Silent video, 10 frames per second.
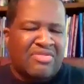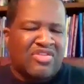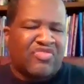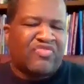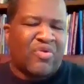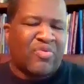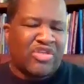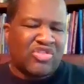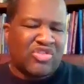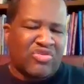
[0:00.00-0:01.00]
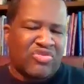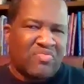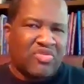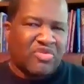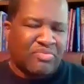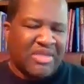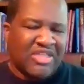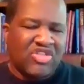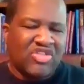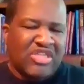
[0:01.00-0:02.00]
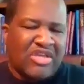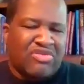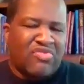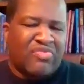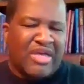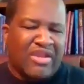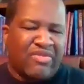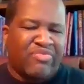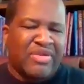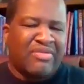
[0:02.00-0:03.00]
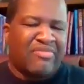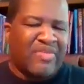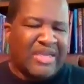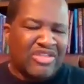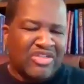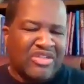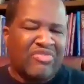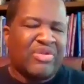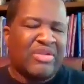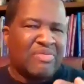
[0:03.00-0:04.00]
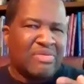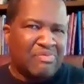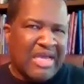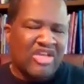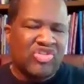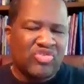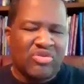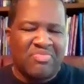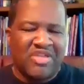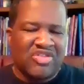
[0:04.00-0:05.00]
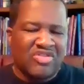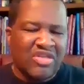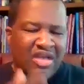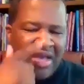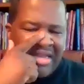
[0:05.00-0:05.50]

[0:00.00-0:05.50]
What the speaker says: this focus on your business, and you've kind of reinvented and reimagined your business,